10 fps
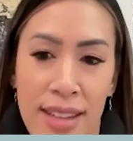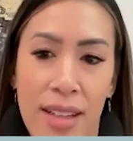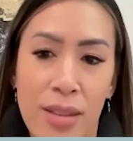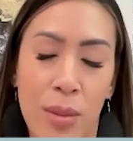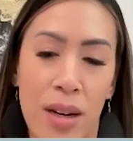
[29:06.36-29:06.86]
And
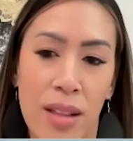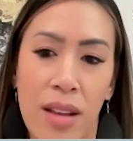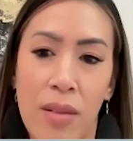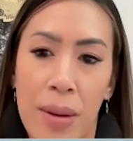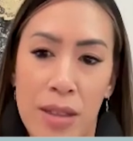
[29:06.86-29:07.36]
that's what I
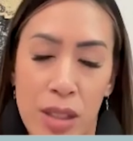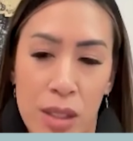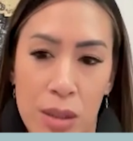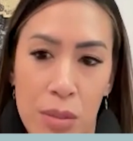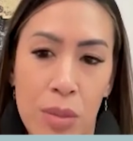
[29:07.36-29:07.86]
love about
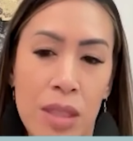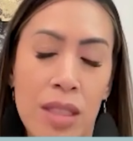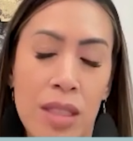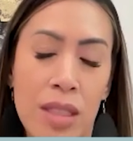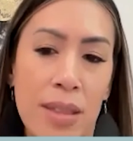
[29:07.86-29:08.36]
you. It
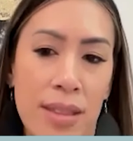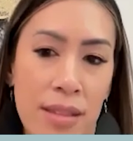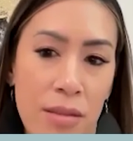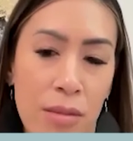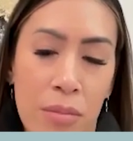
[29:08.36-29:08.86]
really
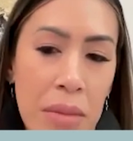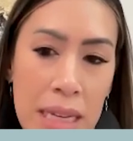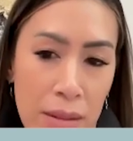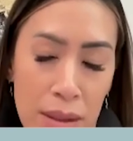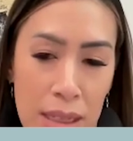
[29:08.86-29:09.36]
wasn't
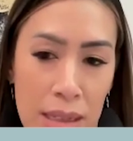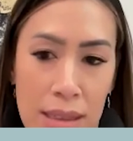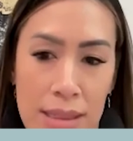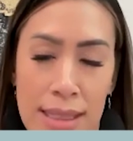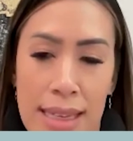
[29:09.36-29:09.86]
me, Raquel,
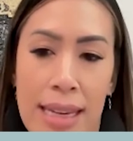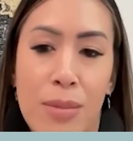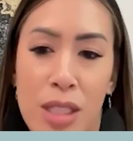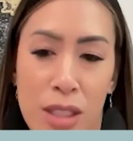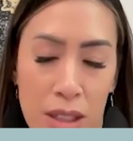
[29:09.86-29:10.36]
as a
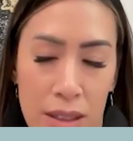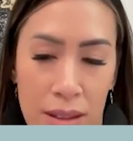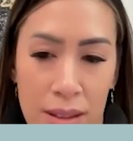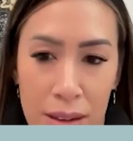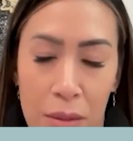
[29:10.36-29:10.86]
game changer.
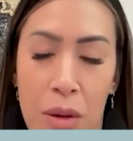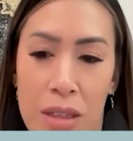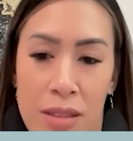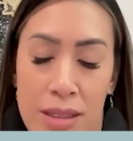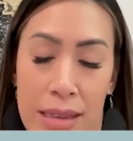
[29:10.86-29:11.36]
And I want
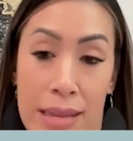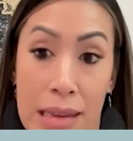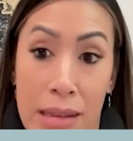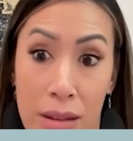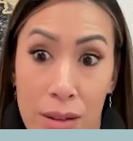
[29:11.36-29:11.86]
to say
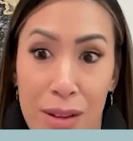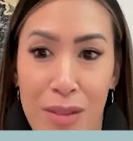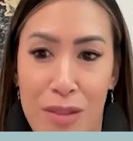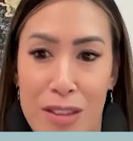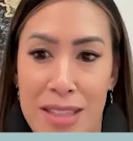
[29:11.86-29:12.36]
thank you
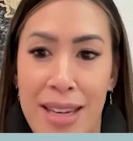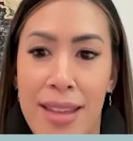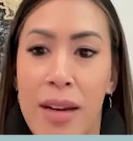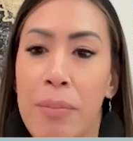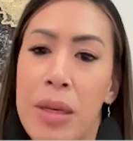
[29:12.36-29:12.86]
even for saying
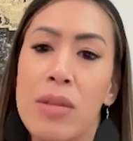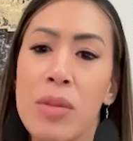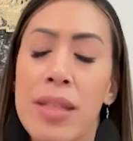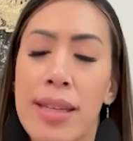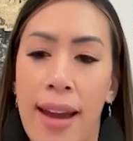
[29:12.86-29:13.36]
that, but it was
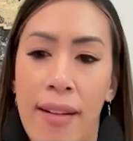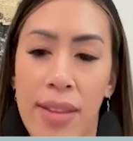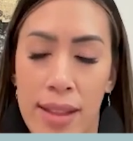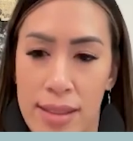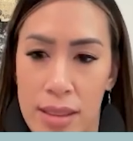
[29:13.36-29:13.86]
really
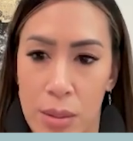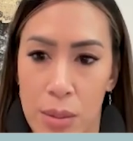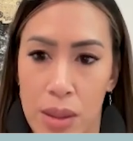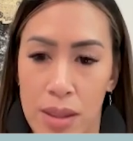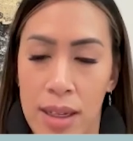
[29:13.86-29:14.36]
Kevin that did the
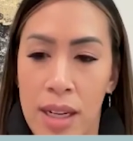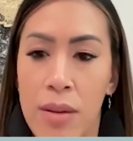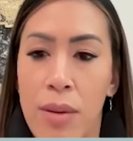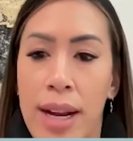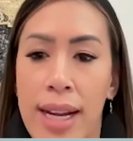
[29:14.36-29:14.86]
work,
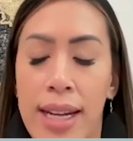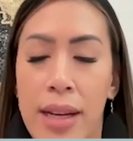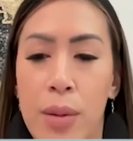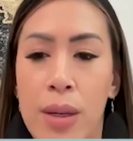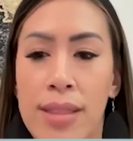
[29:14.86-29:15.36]
right?
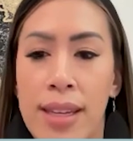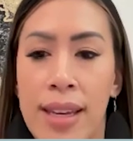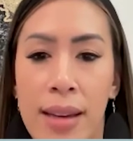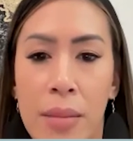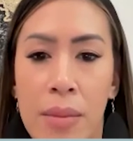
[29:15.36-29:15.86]
It was
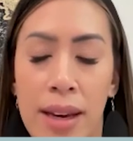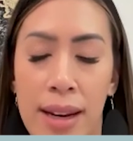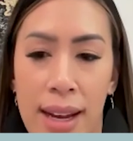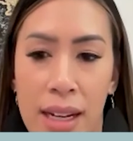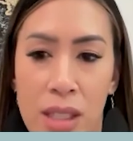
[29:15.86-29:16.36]
him
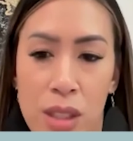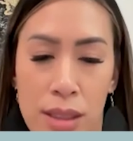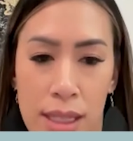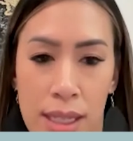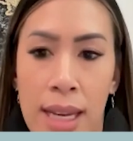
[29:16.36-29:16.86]
that
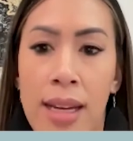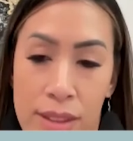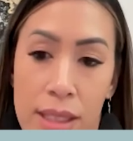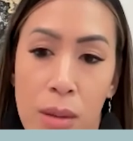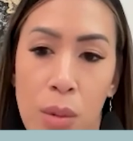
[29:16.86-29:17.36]
actually
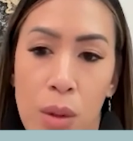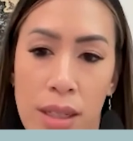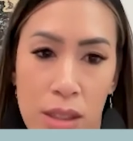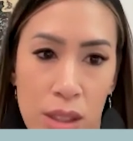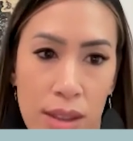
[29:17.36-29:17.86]
did the work
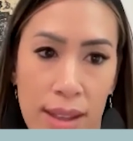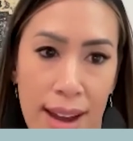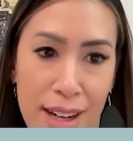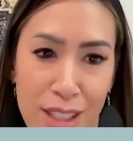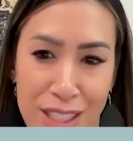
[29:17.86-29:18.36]
and took the
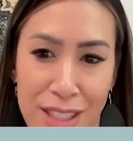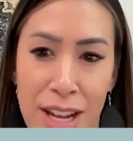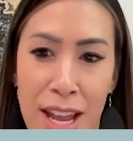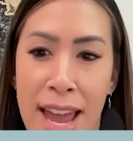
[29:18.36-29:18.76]
action.